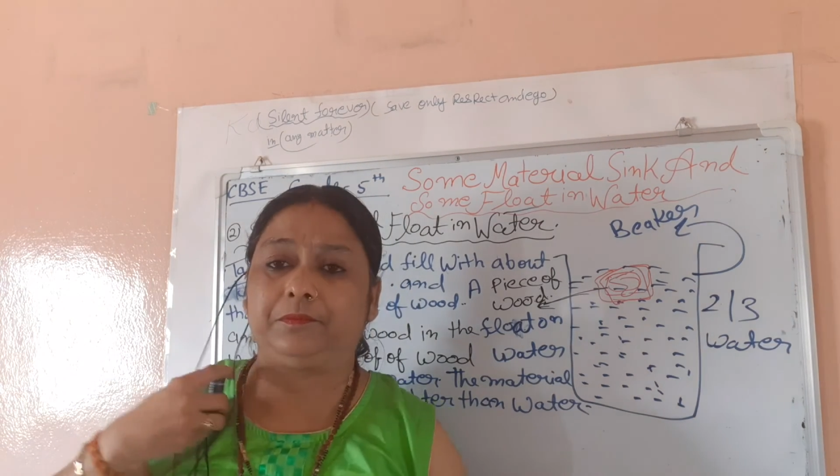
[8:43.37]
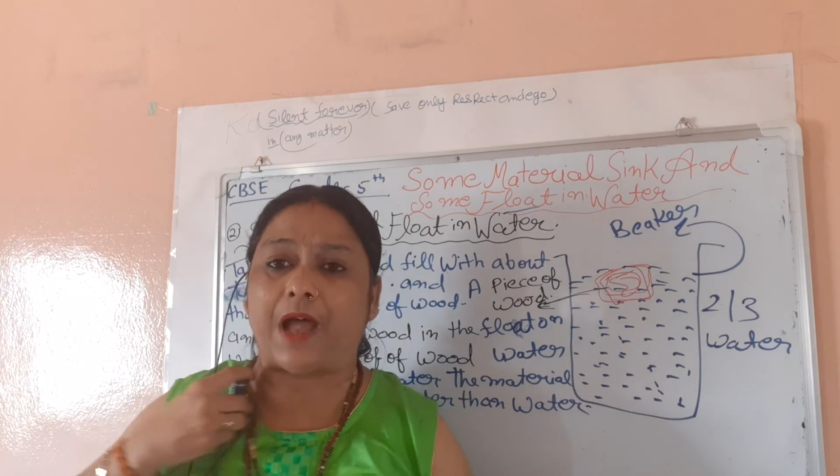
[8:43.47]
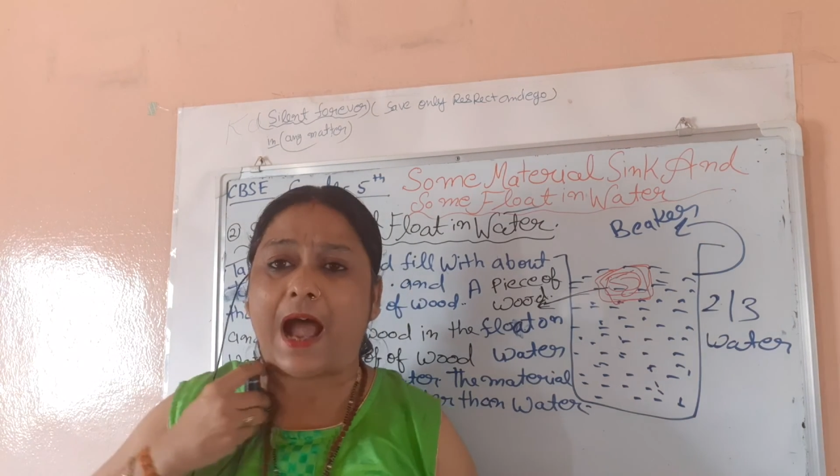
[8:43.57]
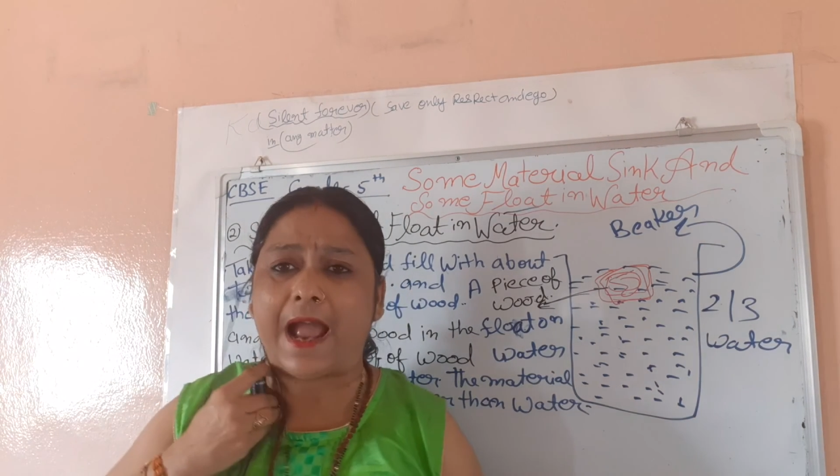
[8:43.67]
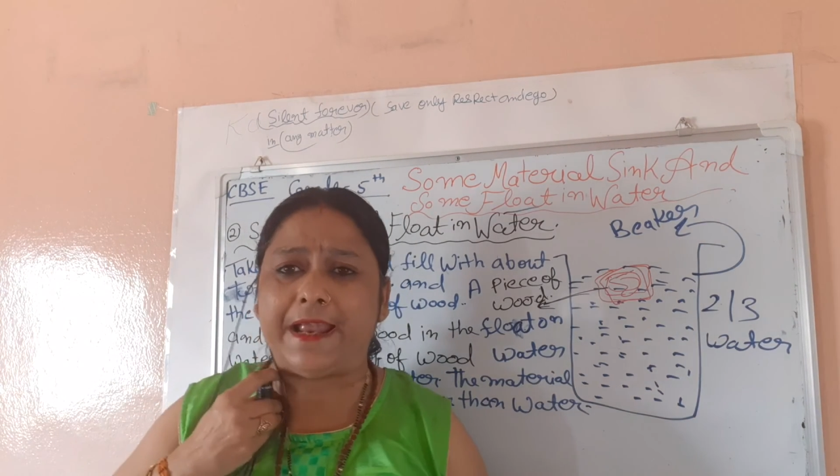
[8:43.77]

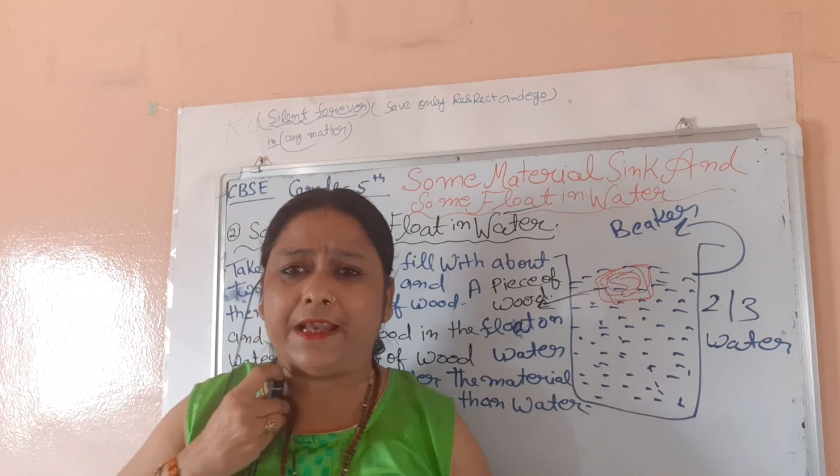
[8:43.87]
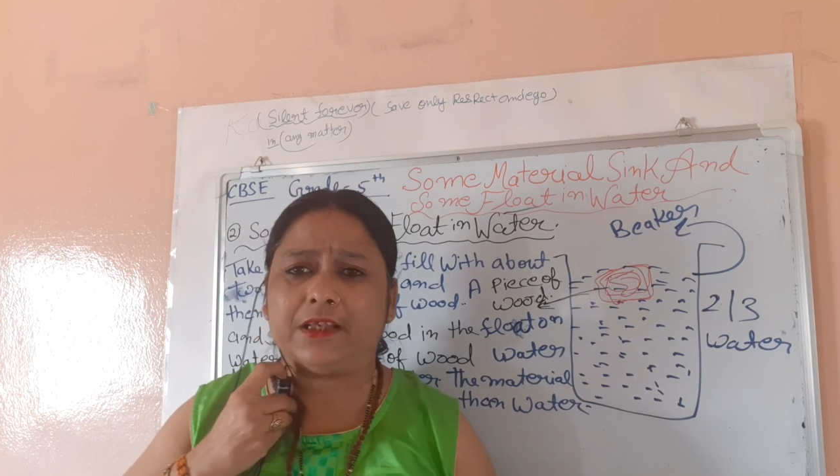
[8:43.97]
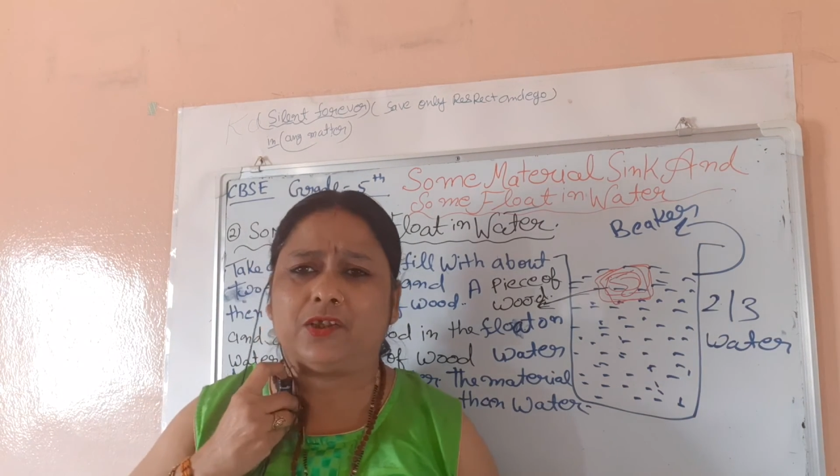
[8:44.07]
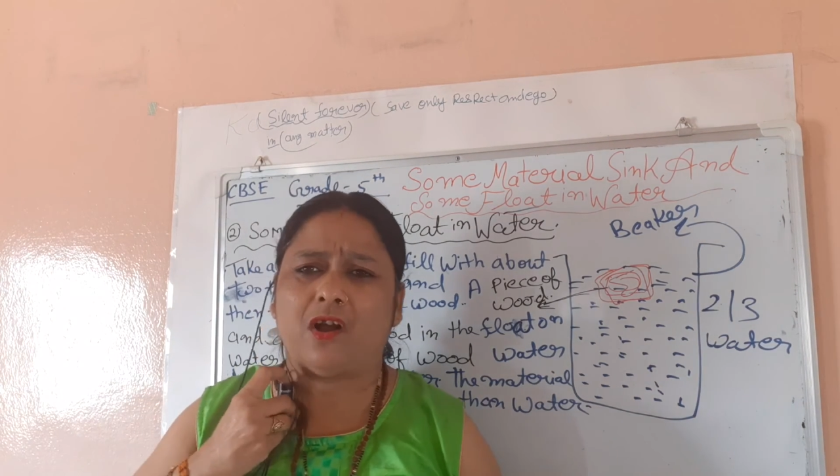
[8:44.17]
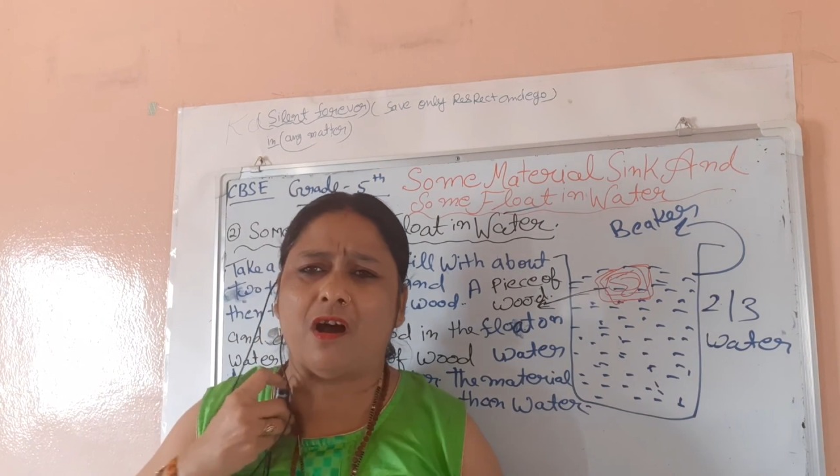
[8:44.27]

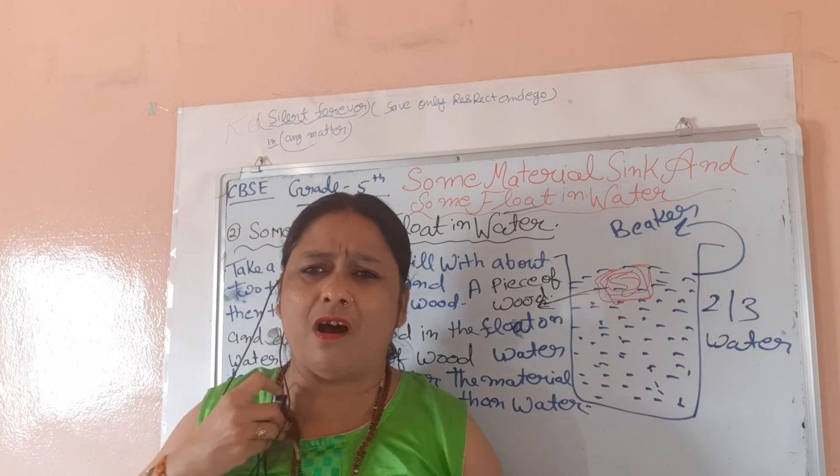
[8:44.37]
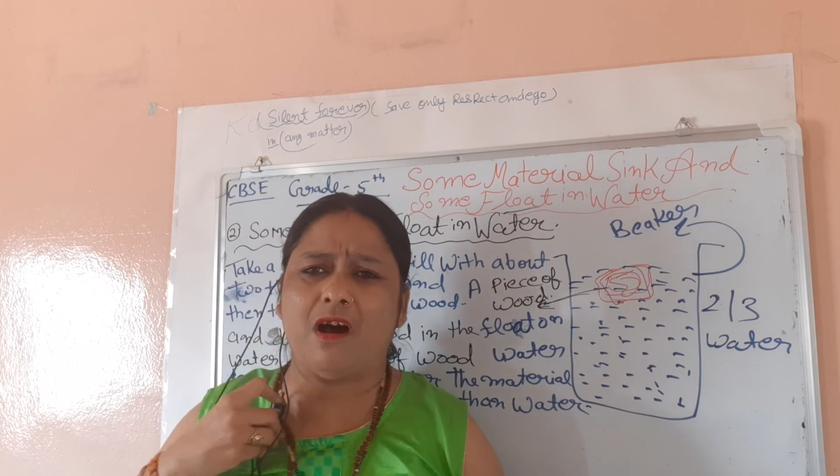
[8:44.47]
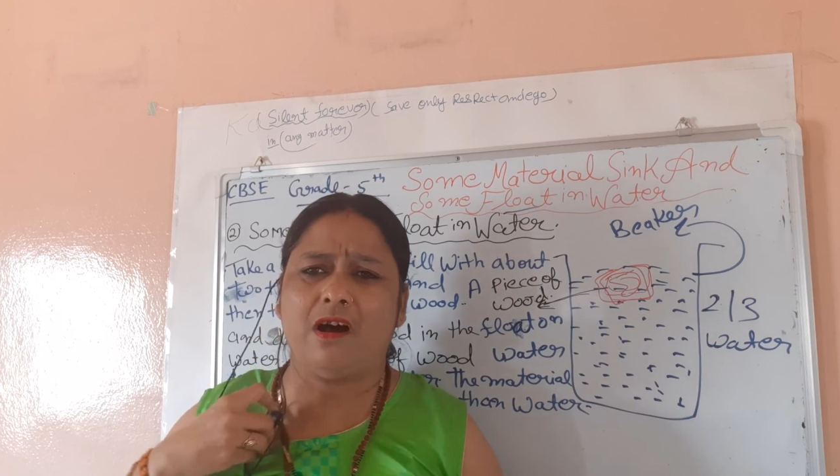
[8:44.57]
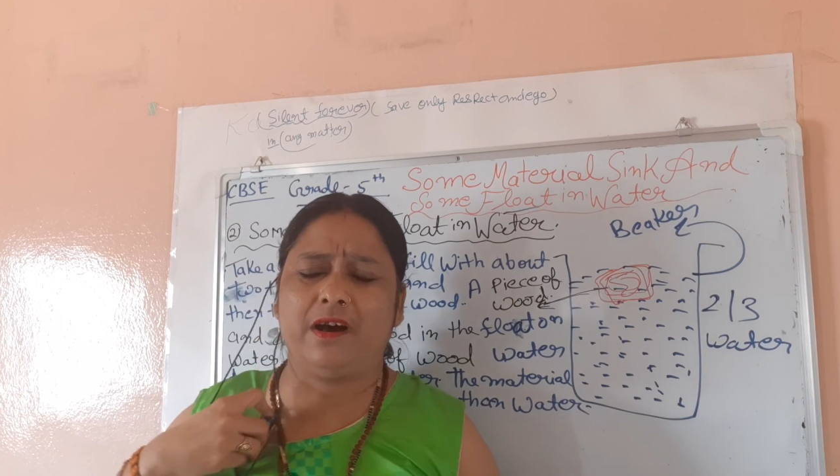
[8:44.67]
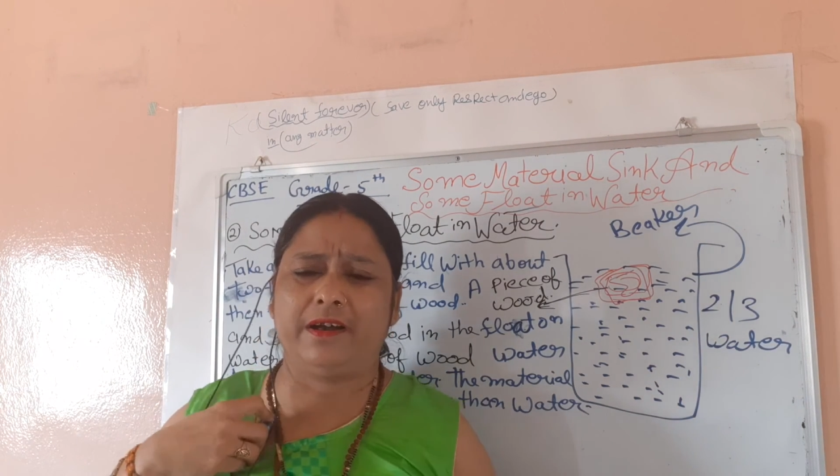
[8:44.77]
ice
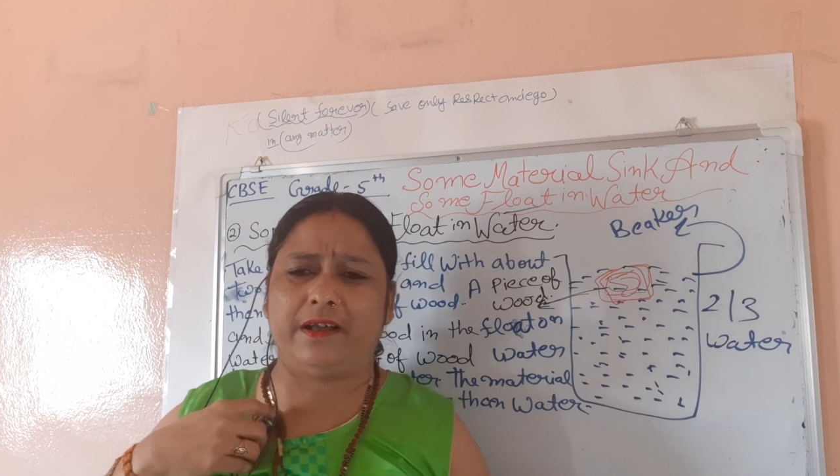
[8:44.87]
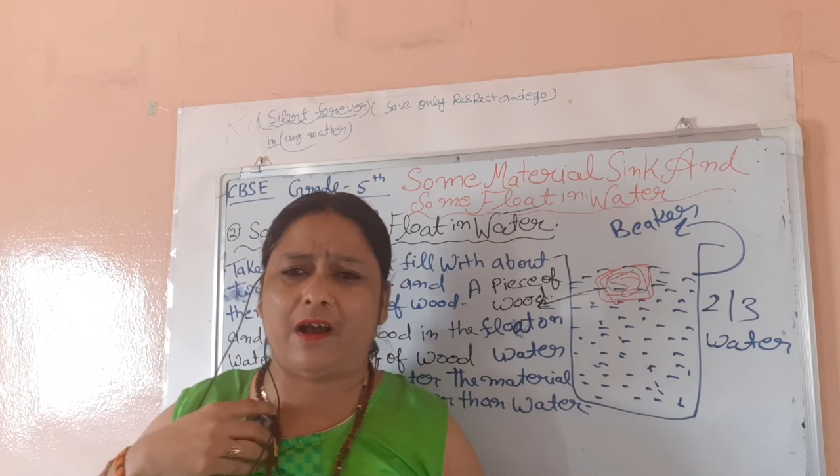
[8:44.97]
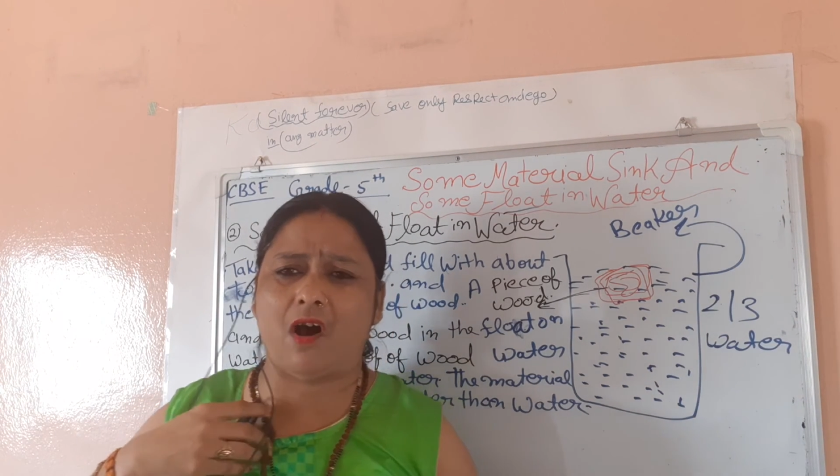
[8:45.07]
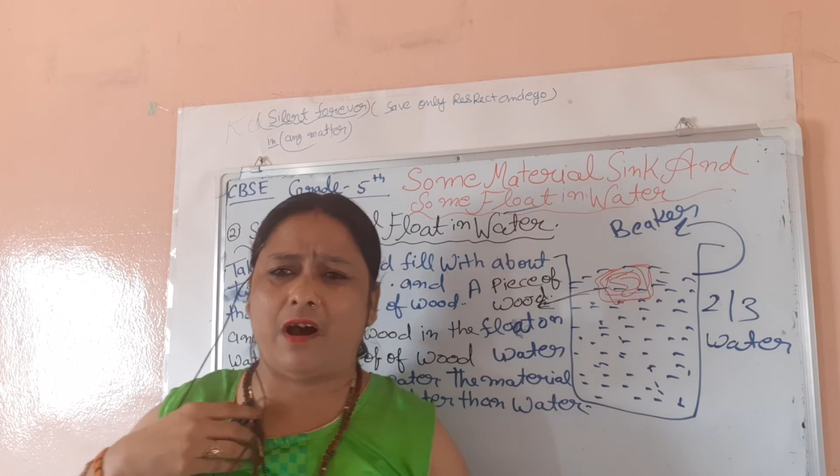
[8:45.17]
or